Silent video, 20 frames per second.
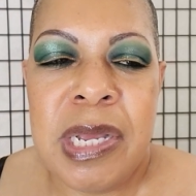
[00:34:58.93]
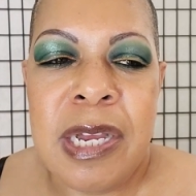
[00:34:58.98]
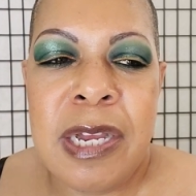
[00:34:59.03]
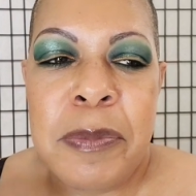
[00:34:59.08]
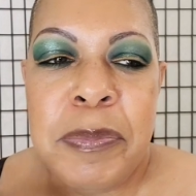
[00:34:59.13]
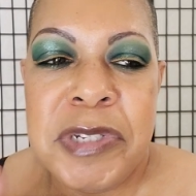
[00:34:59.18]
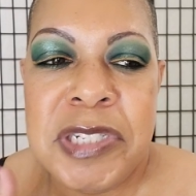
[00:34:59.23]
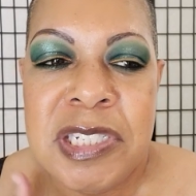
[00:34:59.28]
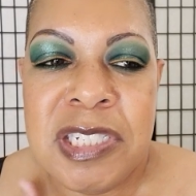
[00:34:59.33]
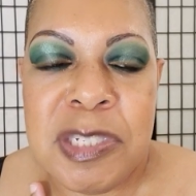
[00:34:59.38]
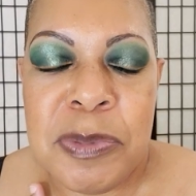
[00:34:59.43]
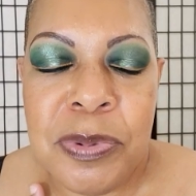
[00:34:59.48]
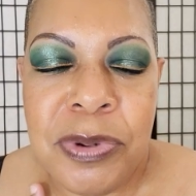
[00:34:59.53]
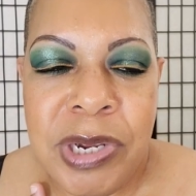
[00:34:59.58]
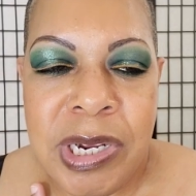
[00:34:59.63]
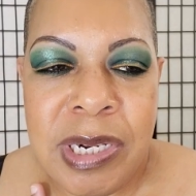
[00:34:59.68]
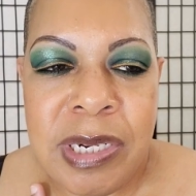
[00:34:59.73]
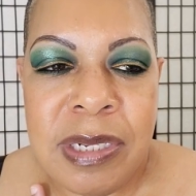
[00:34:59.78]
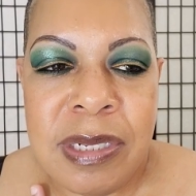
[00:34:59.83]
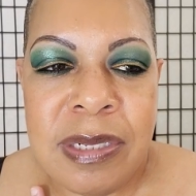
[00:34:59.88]
Um, but she's
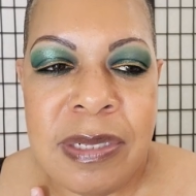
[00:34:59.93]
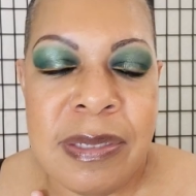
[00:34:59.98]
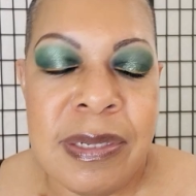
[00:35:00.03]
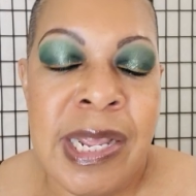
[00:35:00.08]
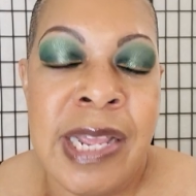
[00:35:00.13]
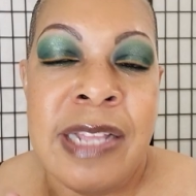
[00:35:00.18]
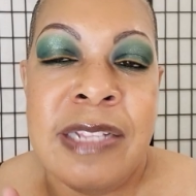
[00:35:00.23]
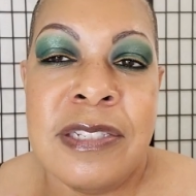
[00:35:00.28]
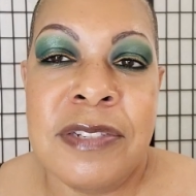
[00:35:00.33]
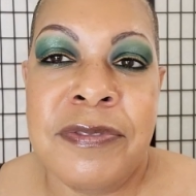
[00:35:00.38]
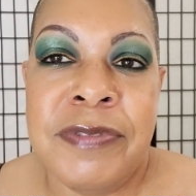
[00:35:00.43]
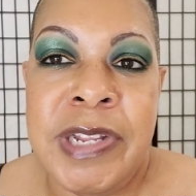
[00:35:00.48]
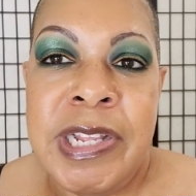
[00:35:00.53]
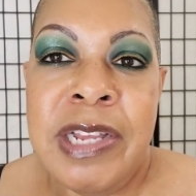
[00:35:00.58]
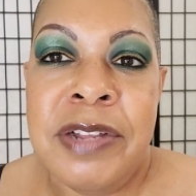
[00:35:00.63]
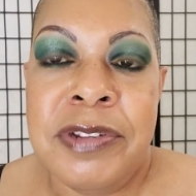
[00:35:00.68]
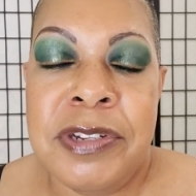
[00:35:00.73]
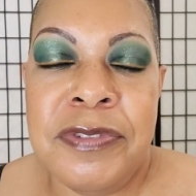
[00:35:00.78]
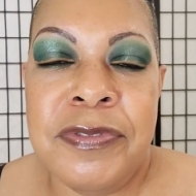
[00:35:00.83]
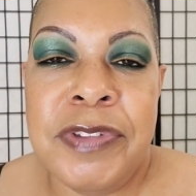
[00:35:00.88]
pregnant as of
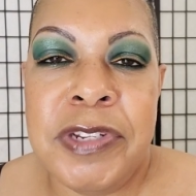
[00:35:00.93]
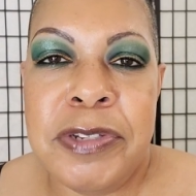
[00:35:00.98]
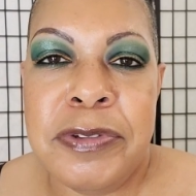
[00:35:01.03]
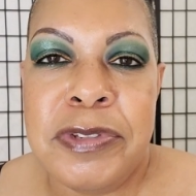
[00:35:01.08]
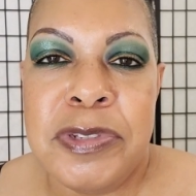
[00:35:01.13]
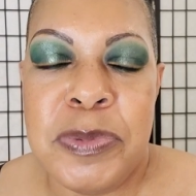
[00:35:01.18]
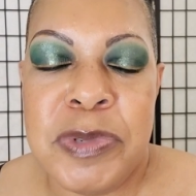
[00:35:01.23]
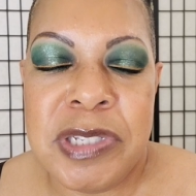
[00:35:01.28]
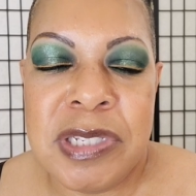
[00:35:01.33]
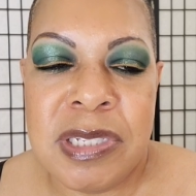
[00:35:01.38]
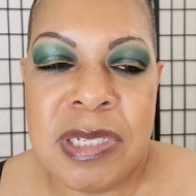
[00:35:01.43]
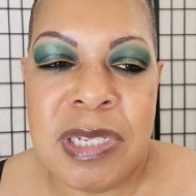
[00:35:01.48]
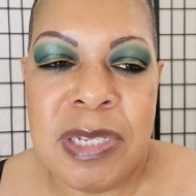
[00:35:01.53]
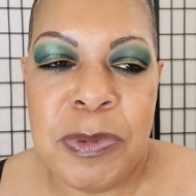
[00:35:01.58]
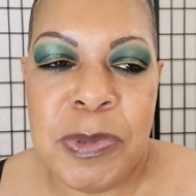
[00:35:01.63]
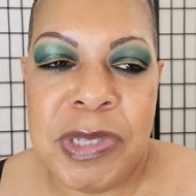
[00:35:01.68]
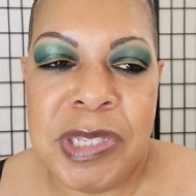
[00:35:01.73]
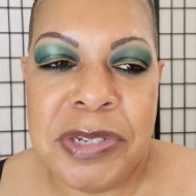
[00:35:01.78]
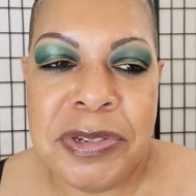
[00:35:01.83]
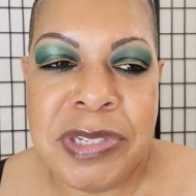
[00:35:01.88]
now in the videos
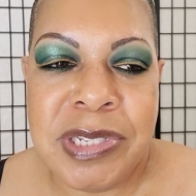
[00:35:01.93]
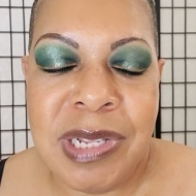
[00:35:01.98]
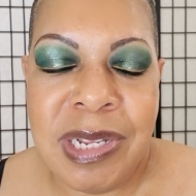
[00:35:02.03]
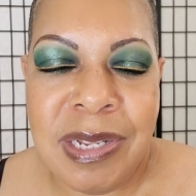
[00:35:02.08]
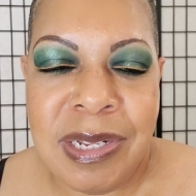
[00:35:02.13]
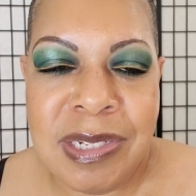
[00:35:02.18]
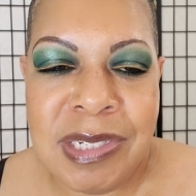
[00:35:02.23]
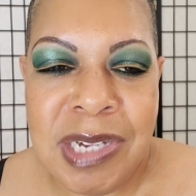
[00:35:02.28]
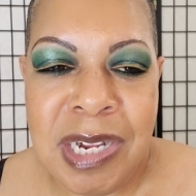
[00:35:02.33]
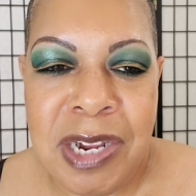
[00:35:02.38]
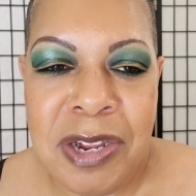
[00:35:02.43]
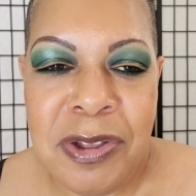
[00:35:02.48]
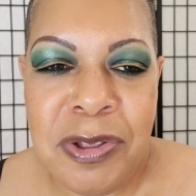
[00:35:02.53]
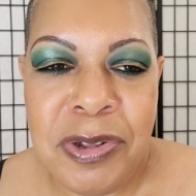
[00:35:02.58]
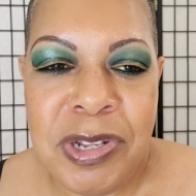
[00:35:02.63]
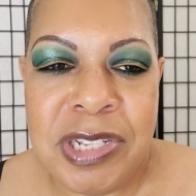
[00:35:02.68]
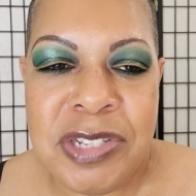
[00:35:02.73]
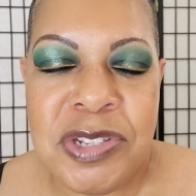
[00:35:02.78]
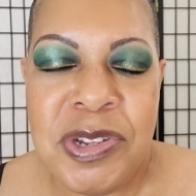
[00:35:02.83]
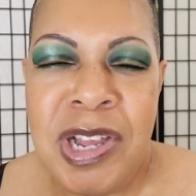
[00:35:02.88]
see with their second
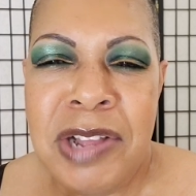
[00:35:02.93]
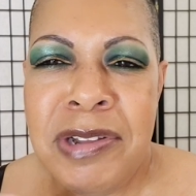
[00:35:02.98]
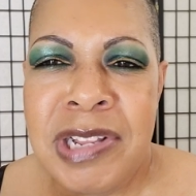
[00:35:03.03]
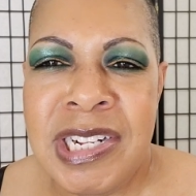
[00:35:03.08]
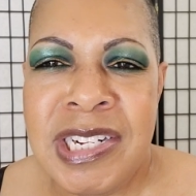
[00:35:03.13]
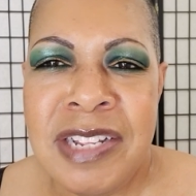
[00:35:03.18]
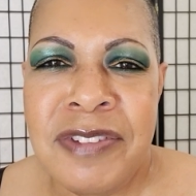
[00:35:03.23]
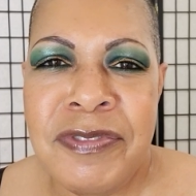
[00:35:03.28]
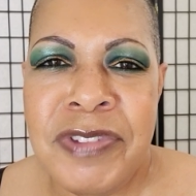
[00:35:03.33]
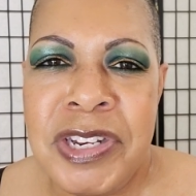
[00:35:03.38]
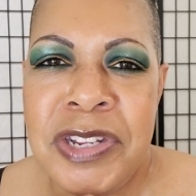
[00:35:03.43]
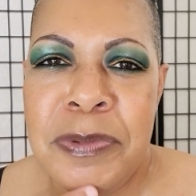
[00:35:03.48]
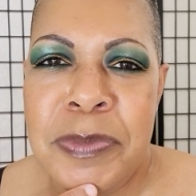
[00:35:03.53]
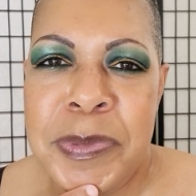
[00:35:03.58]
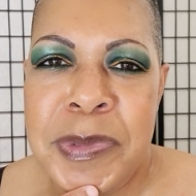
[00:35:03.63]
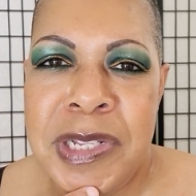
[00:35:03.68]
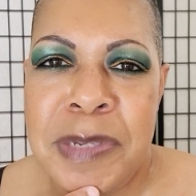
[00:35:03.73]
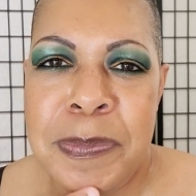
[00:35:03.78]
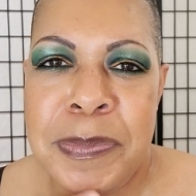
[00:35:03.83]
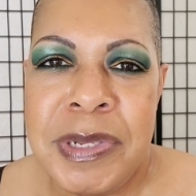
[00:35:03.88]
child. And so I'll link that video
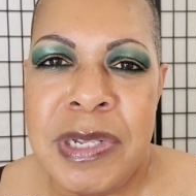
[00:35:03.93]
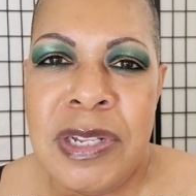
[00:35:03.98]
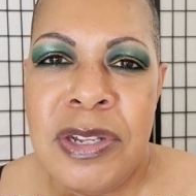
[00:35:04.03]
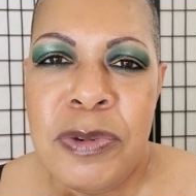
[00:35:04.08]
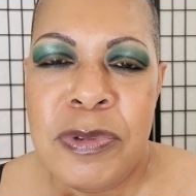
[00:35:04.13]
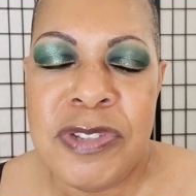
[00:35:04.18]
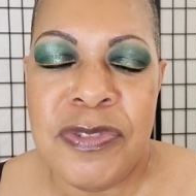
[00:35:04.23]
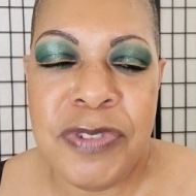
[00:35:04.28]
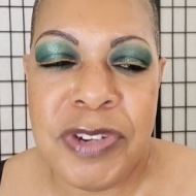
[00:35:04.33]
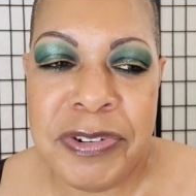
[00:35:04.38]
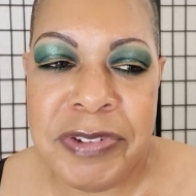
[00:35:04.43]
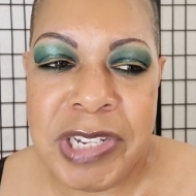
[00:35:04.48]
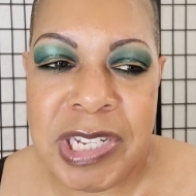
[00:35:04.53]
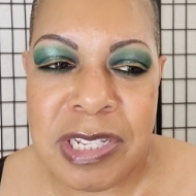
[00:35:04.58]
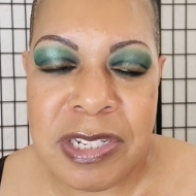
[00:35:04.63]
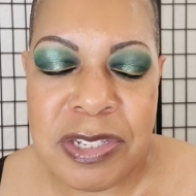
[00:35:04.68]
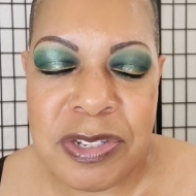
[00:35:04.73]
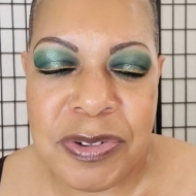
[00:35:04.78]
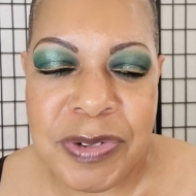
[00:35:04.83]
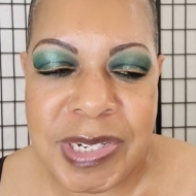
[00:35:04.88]
be below. It's very
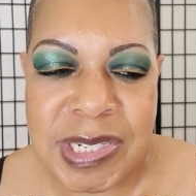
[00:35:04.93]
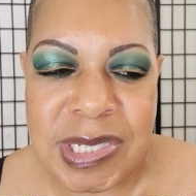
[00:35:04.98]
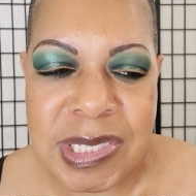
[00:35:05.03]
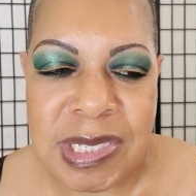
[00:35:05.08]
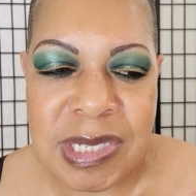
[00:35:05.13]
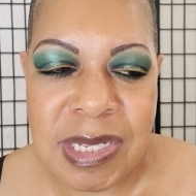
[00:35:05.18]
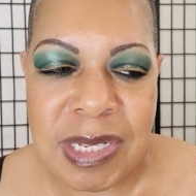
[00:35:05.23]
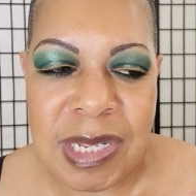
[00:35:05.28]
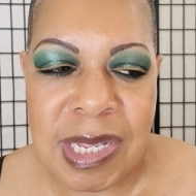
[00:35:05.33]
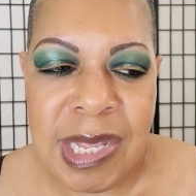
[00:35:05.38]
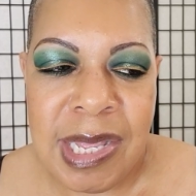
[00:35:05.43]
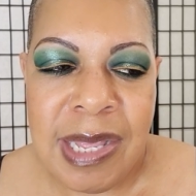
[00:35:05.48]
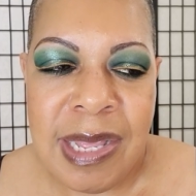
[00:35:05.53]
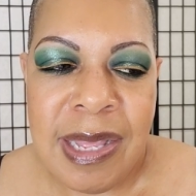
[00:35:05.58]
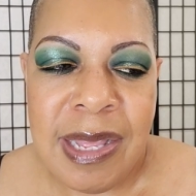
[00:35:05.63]
interesting.